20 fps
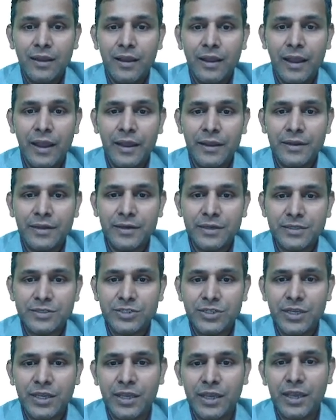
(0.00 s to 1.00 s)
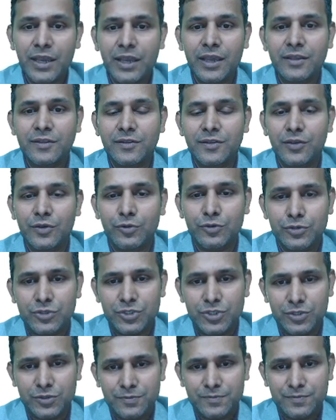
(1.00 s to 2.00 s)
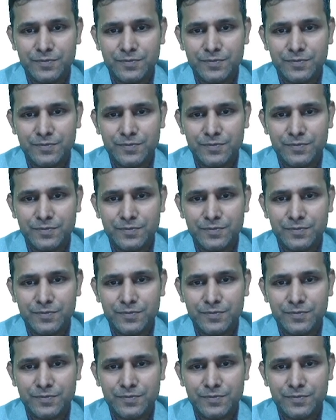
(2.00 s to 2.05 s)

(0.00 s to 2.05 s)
energy is used.